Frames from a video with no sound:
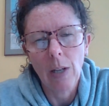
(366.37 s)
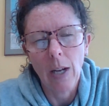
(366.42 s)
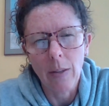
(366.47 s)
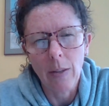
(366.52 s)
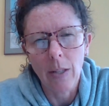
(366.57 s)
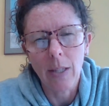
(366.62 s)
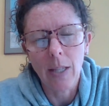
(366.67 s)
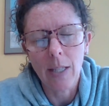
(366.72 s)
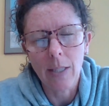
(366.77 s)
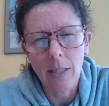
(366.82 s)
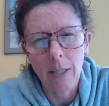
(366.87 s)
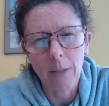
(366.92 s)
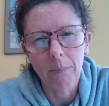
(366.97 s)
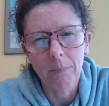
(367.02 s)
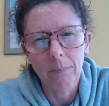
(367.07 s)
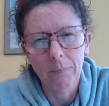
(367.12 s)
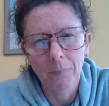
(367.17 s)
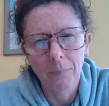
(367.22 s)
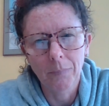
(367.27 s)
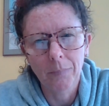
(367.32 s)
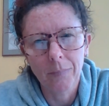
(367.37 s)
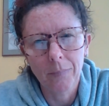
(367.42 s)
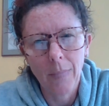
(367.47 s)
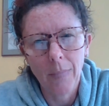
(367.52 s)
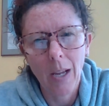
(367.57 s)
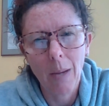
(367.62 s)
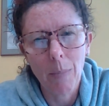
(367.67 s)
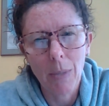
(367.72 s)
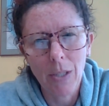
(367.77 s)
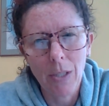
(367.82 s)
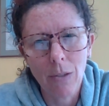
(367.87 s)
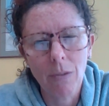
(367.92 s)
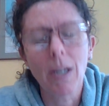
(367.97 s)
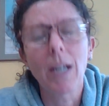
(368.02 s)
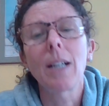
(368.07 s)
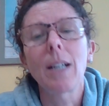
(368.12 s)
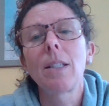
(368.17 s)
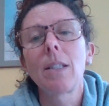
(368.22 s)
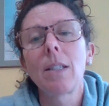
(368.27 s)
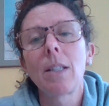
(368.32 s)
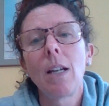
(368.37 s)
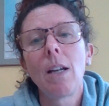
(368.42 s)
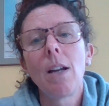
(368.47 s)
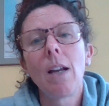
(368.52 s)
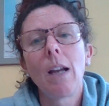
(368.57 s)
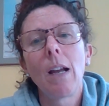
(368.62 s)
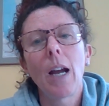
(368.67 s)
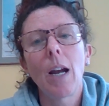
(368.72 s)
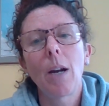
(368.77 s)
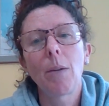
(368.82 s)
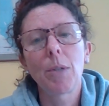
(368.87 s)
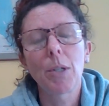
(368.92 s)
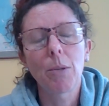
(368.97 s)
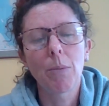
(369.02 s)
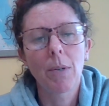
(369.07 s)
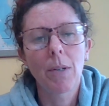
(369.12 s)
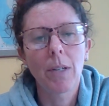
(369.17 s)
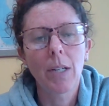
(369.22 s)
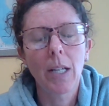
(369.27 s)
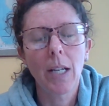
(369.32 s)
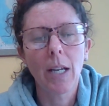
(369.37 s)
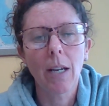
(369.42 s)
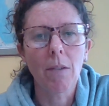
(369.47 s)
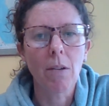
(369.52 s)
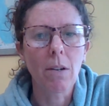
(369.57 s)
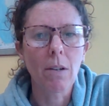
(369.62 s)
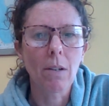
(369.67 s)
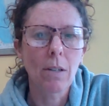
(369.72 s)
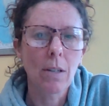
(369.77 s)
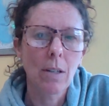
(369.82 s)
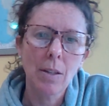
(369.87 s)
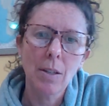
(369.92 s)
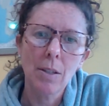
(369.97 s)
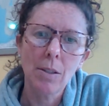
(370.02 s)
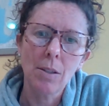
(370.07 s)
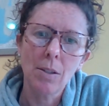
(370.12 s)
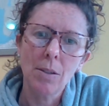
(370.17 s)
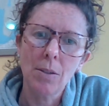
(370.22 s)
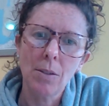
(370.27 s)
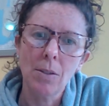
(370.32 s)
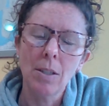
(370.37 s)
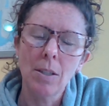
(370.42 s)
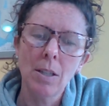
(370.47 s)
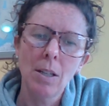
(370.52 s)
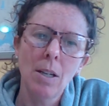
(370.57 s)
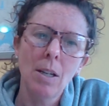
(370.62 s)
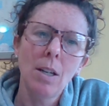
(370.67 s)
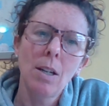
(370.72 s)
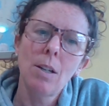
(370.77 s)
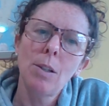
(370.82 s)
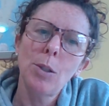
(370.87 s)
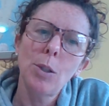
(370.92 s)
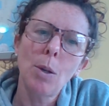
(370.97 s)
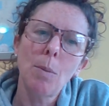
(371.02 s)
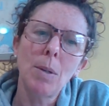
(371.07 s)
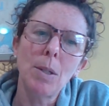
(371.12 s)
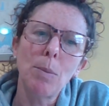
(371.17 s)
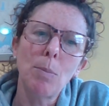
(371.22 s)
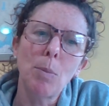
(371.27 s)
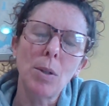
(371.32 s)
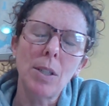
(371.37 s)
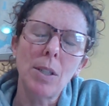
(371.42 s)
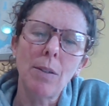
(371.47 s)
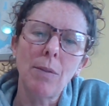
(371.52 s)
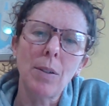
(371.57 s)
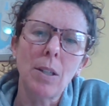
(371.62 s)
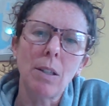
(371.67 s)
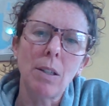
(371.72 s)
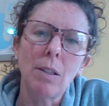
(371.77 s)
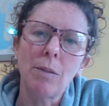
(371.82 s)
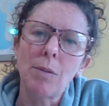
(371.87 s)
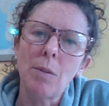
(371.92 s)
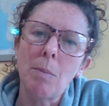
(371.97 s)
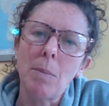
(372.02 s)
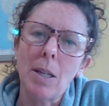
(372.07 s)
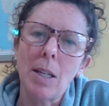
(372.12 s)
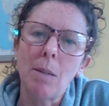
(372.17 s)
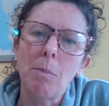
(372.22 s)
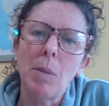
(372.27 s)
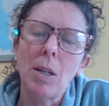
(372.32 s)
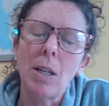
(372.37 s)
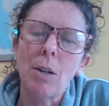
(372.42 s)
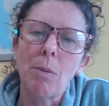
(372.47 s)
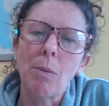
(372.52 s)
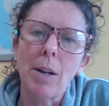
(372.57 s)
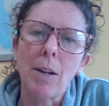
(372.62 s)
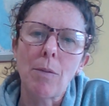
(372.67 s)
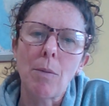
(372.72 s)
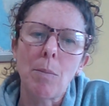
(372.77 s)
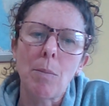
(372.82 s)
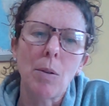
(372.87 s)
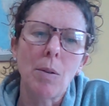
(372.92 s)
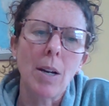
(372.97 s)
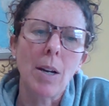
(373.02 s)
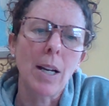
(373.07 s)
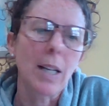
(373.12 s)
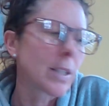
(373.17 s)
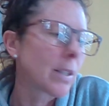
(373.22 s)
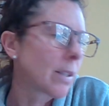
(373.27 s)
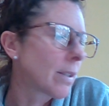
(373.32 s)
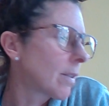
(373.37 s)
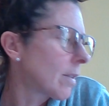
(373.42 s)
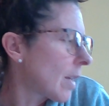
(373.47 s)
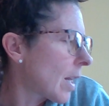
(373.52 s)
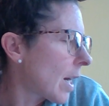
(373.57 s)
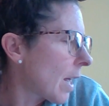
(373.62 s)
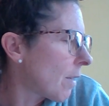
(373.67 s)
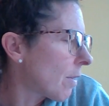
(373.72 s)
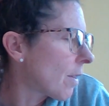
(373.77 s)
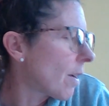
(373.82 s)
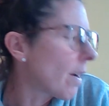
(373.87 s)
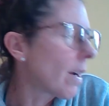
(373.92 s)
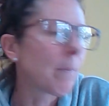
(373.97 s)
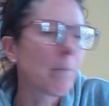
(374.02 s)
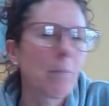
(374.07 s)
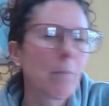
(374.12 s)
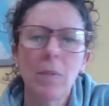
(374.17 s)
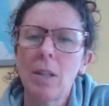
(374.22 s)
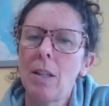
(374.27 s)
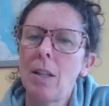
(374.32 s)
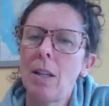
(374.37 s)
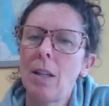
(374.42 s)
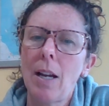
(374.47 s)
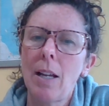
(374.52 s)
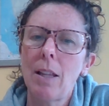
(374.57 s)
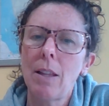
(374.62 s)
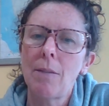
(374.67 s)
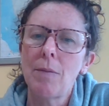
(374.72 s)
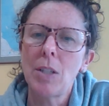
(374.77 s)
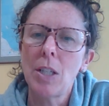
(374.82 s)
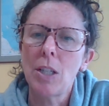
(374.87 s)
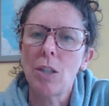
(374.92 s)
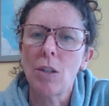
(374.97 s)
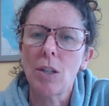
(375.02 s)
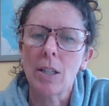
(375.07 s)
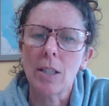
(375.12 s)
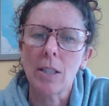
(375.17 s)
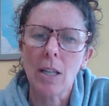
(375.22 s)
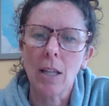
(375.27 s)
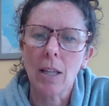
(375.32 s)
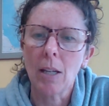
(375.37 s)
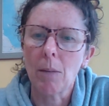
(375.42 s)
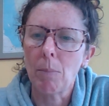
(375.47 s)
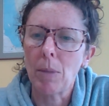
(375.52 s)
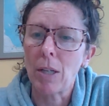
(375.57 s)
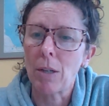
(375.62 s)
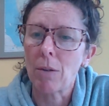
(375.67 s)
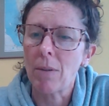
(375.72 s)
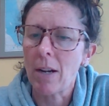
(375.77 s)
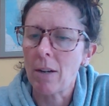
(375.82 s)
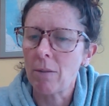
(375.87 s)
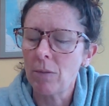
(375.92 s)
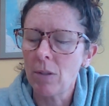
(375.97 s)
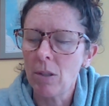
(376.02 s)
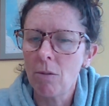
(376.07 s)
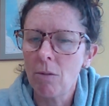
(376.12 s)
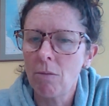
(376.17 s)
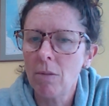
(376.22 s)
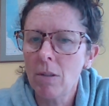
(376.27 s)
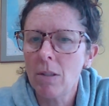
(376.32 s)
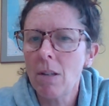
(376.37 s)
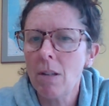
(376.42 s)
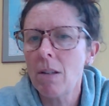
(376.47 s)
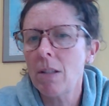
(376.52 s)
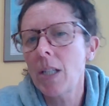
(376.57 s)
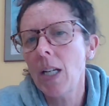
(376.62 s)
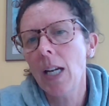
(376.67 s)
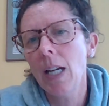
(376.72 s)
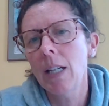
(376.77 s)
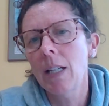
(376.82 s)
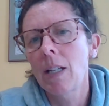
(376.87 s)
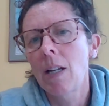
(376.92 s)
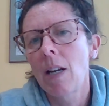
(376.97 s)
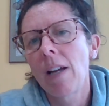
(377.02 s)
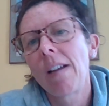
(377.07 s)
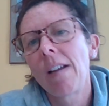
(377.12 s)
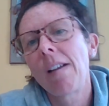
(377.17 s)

I think that's it. I miss you guys. I wish we were together. This is so much more difficult for me being away from you guys than I thought. I love teaching because I like being around students all day